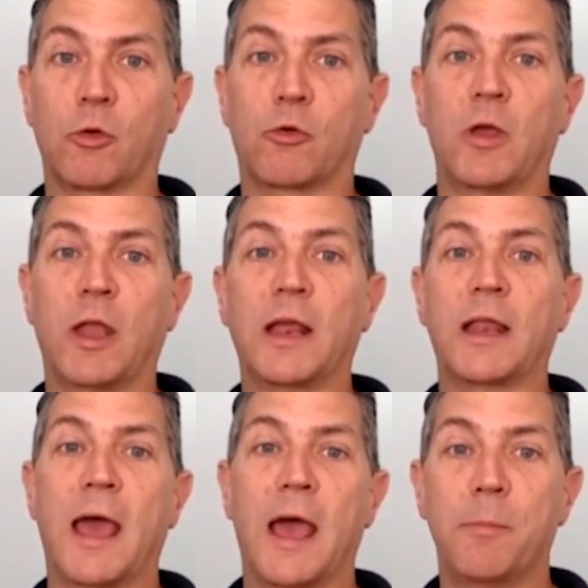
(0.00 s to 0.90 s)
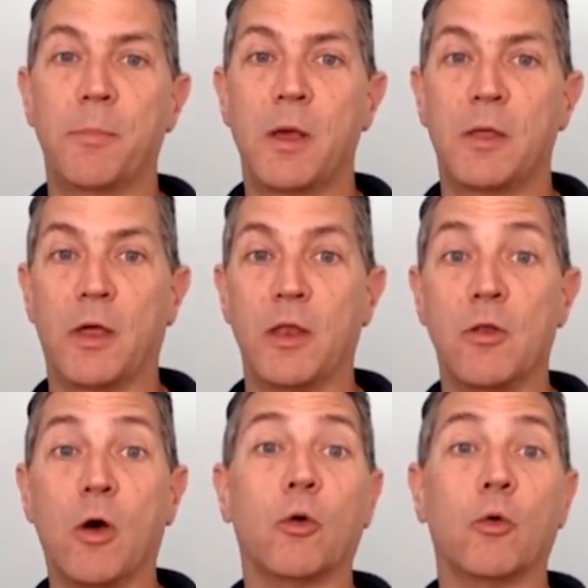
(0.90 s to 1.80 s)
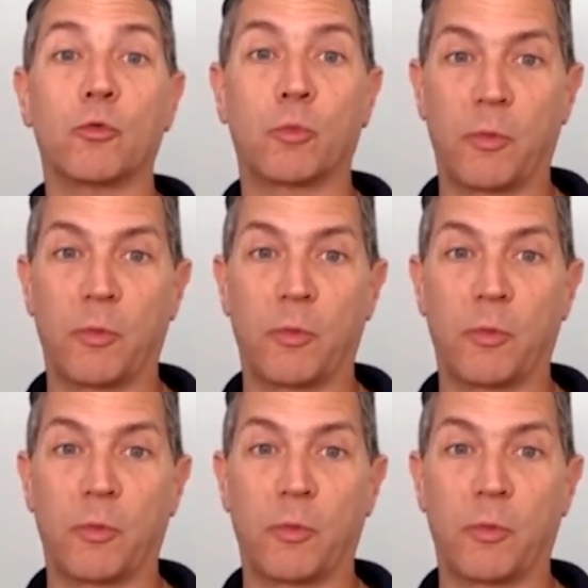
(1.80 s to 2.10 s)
So creating an app that knows